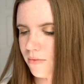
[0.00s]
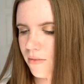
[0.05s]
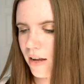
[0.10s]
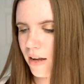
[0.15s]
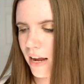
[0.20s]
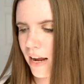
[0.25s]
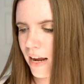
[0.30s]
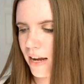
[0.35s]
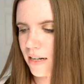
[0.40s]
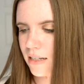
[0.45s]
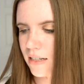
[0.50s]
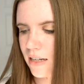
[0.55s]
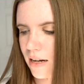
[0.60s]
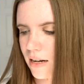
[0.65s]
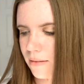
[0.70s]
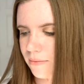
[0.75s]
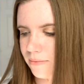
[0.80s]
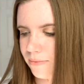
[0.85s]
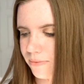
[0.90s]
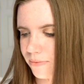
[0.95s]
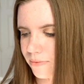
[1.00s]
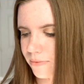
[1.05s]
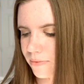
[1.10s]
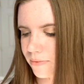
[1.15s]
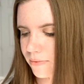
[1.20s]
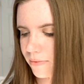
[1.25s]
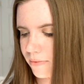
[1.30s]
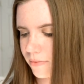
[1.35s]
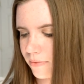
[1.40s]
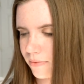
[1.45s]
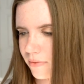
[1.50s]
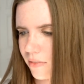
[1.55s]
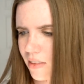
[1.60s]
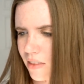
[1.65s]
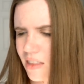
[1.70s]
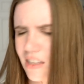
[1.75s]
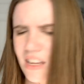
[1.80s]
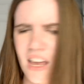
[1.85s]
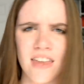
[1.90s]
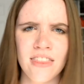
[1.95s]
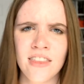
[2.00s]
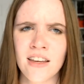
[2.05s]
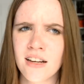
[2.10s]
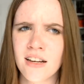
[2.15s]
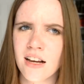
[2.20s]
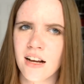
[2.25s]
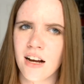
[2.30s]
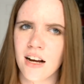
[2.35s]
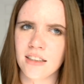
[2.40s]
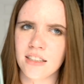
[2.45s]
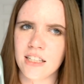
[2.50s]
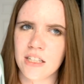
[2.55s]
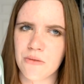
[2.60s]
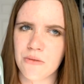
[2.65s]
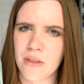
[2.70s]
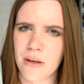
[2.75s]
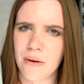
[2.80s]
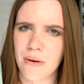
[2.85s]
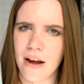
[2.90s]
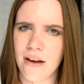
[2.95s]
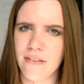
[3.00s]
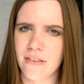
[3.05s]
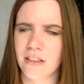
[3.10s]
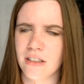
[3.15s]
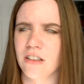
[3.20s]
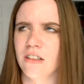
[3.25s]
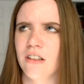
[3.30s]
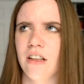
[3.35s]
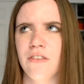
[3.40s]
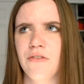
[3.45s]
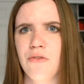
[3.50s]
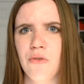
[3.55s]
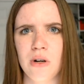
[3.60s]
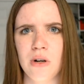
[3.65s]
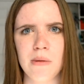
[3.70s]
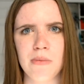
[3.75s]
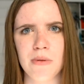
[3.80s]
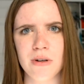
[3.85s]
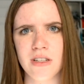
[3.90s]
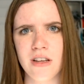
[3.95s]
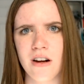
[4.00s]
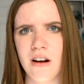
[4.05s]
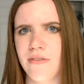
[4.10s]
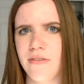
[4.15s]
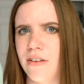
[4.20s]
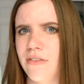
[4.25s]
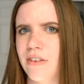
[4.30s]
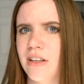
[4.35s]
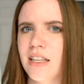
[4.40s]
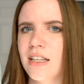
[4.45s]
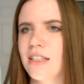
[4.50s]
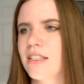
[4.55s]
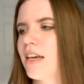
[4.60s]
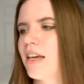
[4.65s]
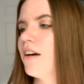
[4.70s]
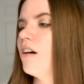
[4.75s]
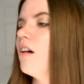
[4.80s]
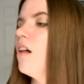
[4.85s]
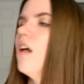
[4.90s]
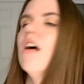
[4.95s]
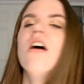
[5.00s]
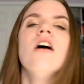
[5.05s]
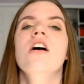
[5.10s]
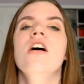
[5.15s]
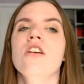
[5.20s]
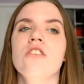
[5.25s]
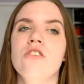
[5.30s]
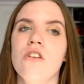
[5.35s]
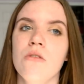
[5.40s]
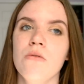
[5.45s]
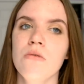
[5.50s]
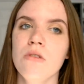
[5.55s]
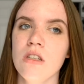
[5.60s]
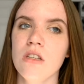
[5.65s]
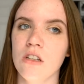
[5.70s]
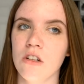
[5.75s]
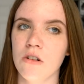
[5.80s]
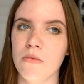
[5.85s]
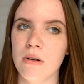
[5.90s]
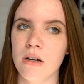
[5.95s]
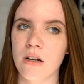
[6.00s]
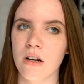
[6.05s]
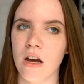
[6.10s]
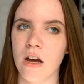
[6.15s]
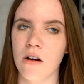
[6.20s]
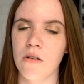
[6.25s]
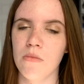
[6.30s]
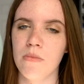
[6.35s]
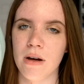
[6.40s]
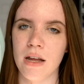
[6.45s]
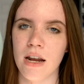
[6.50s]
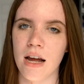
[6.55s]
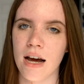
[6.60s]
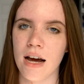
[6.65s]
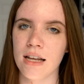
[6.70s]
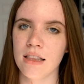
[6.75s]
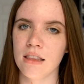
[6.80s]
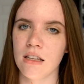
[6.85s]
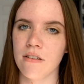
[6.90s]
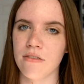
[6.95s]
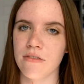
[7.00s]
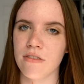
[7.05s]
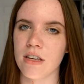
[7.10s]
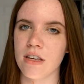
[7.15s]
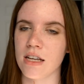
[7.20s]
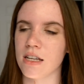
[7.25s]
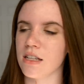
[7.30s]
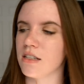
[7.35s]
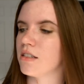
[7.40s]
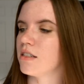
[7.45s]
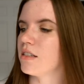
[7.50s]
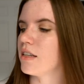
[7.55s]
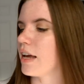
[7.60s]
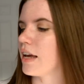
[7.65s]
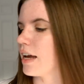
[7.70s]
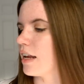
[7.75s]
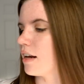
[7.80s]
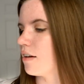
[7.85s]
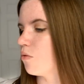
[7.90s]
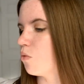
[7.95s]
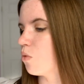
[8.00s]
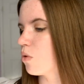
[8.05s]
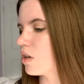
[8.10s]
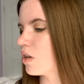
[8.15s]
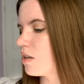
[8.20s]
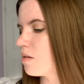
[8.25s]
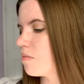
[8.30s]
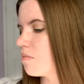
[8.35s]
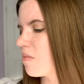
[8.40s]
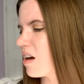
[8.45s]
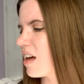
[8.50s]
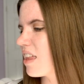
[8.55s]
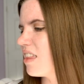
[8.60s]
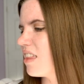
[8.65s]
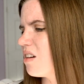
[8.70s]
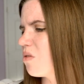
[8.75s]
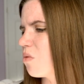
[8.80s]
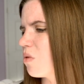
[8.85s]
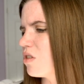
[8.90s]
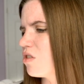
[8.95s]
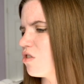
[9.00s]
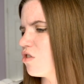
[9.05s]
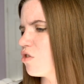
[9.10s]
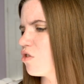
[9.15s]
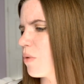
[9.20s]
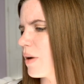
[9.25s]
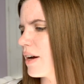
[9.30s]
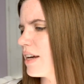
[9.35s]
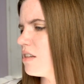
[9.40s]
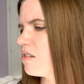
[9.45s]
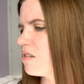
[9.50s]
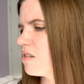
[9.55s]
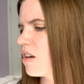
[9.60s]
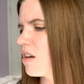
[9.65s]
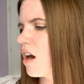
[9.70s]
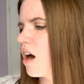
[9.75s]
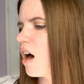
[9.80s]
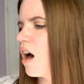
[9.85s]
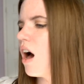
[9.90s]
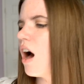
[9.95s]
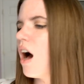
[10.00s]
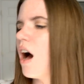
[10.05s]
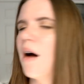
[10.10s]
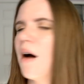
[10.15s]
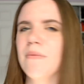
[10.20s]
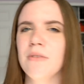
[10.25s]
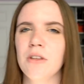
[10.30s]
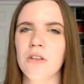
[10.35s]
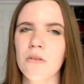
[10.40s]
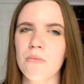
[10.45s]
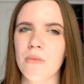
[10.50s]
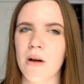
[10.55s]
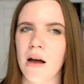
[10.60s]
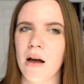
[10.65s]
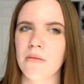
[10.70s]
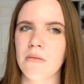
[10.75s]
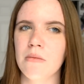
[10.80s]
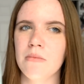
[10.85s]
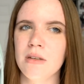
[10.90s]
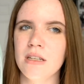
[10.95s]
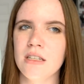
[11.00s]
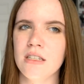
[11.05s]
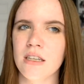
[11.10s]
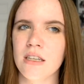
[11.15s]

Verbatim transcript: And um, think I got these when they were having their like 40% off everything sale. So it was a little bit ago, but I love these and I've worn them I think once or twice. Um, the only problem is